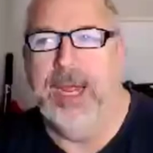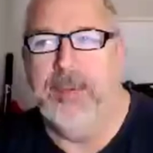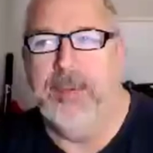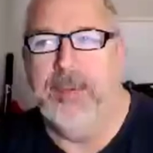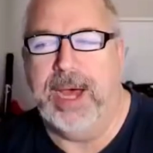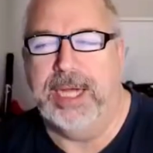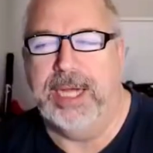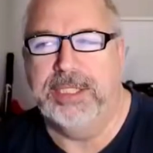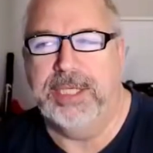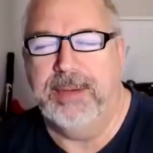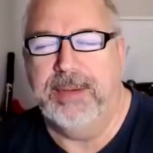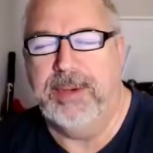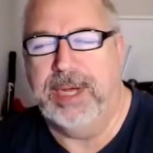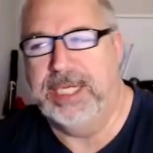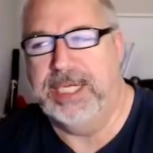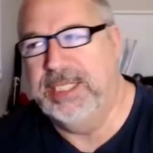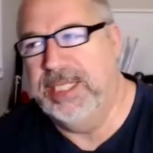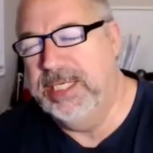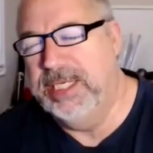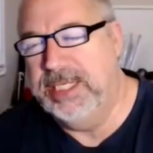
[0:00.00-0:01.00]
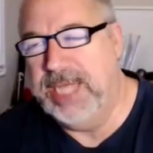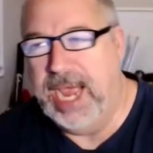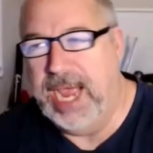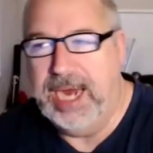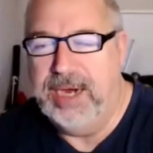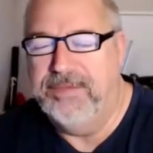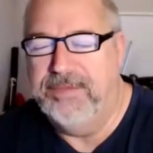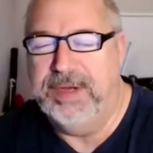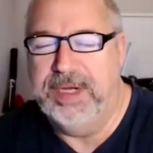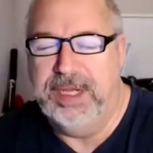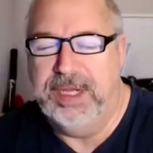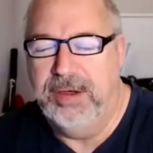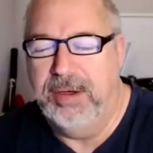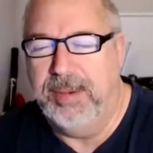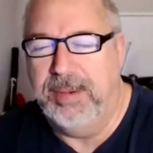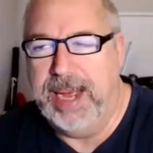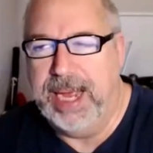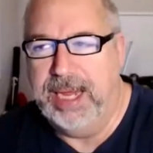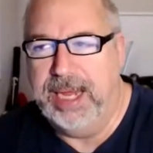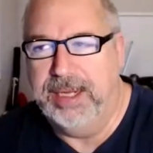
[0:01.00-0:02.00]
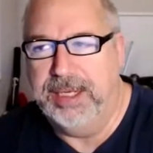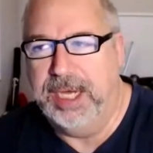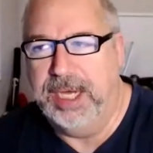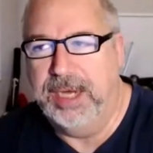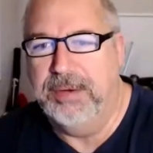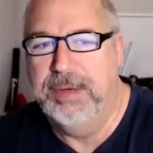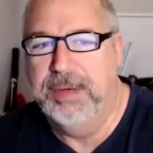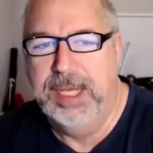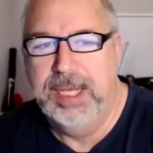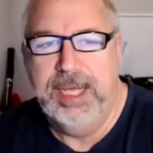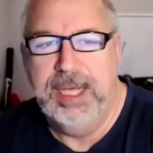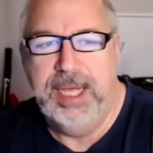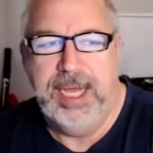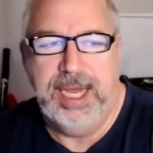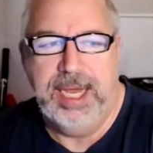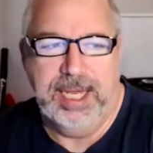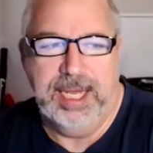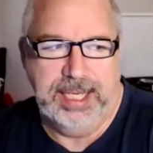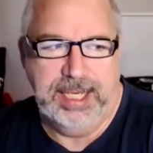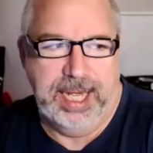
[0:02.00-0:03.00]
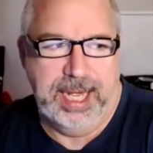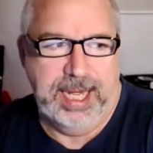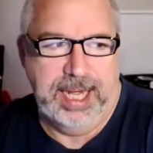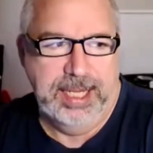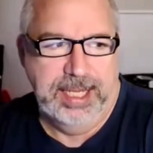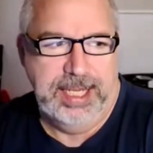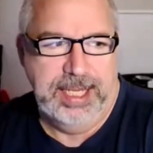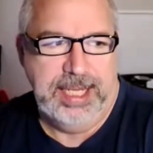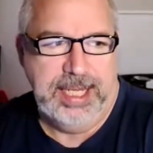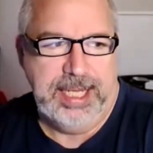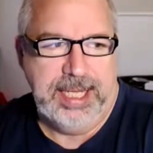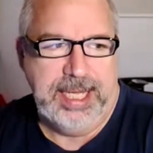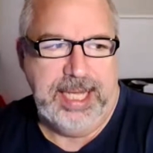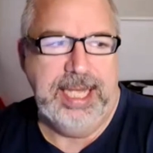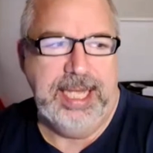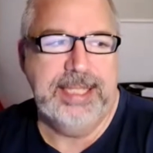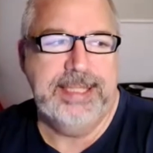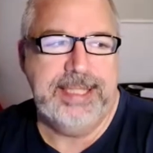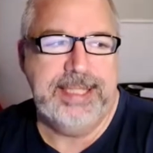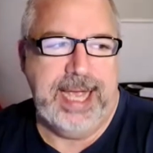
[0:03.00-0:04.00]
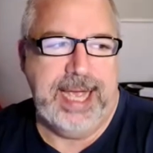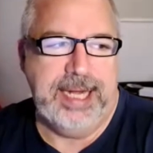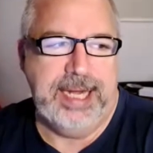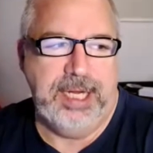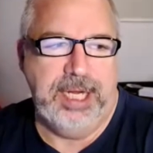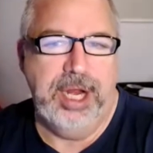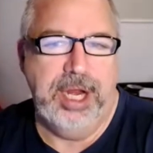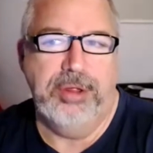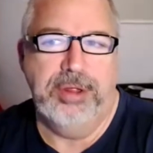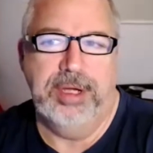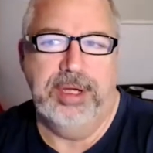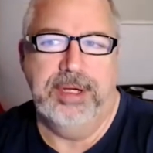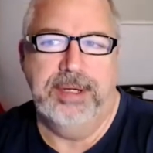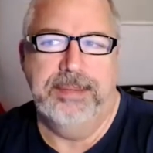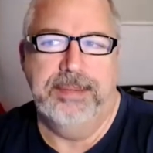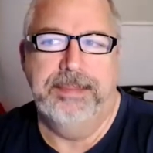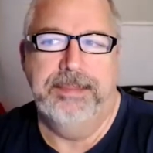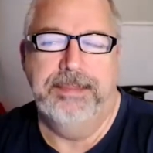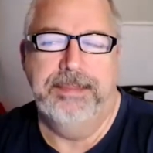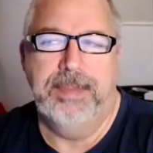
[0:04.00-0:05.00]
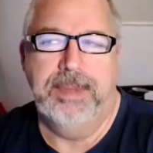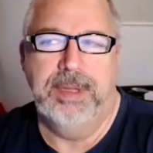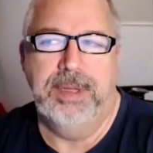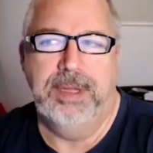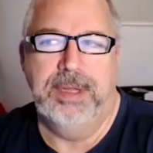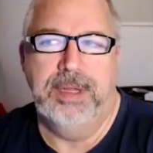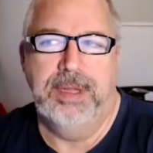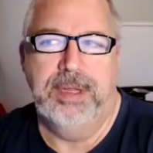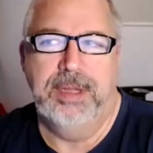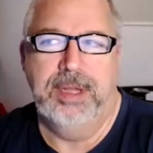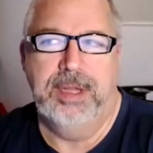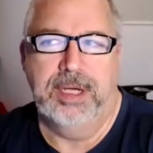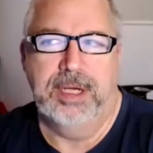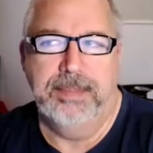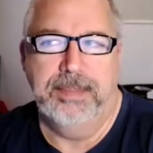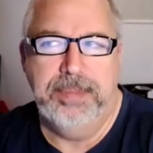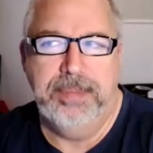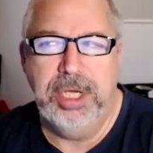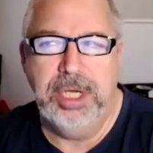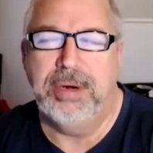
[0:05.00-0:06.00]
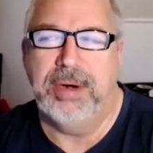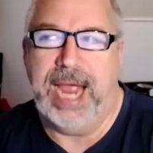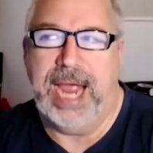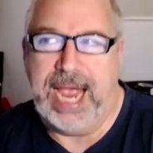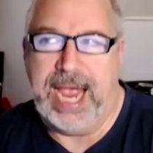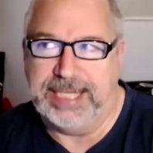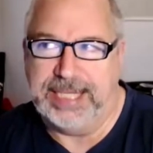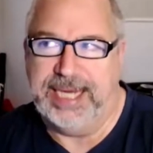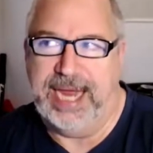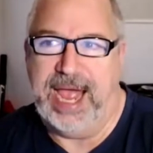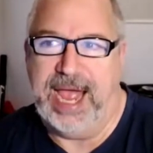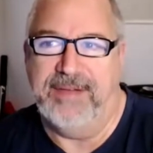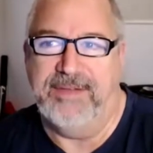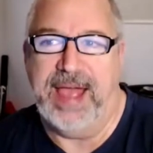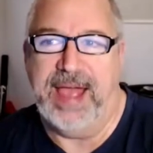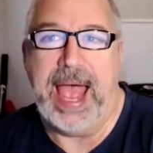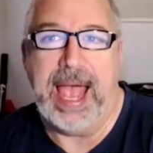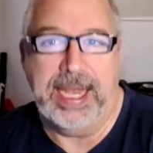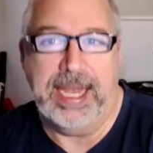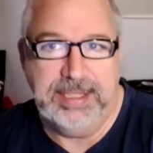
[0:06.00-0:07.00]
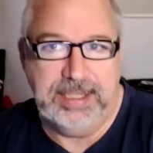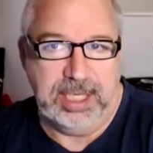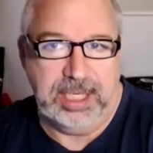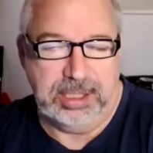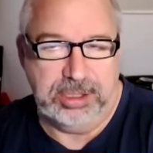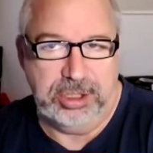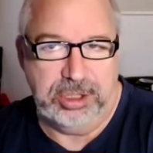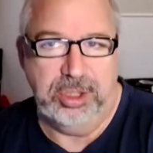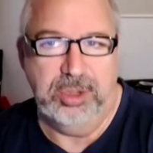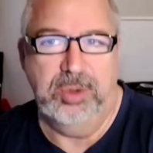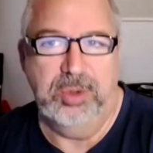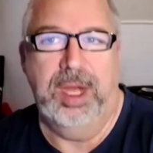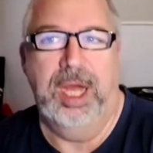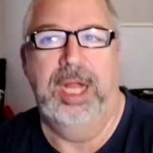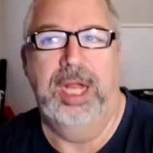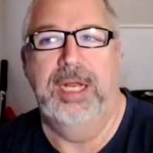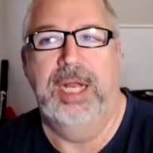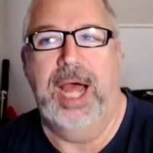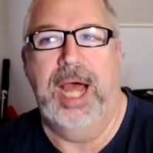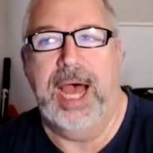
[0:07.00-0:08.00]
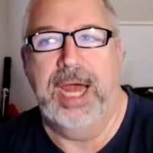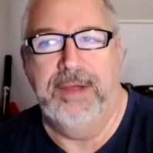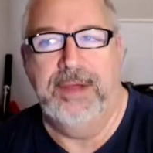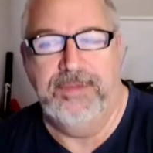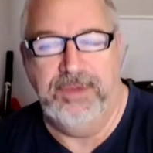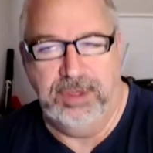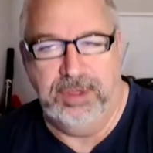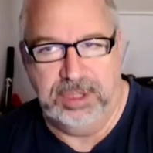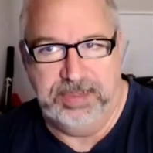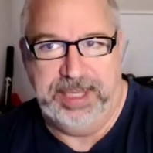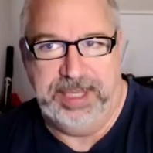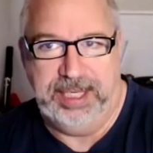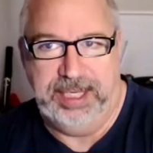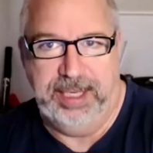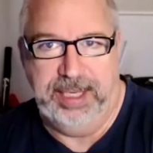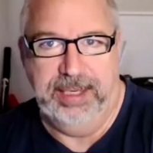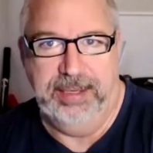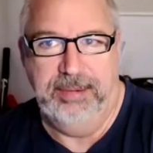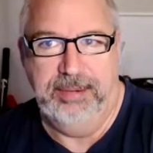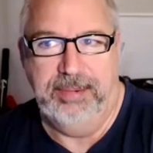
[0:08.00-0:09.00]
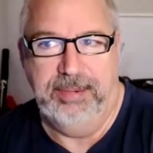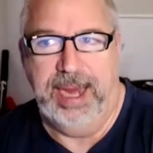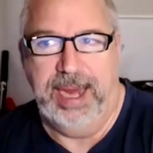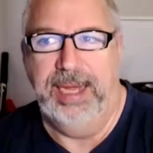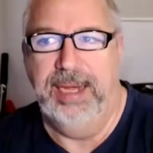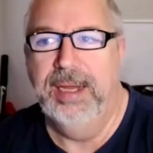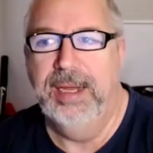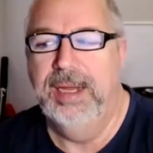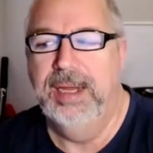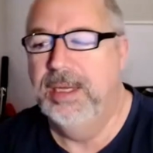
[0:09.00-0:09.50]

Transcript: I watched I watched the entire video a while ago, and uh, he said, you know, the the computer has to have access to a lot of your speaking, right?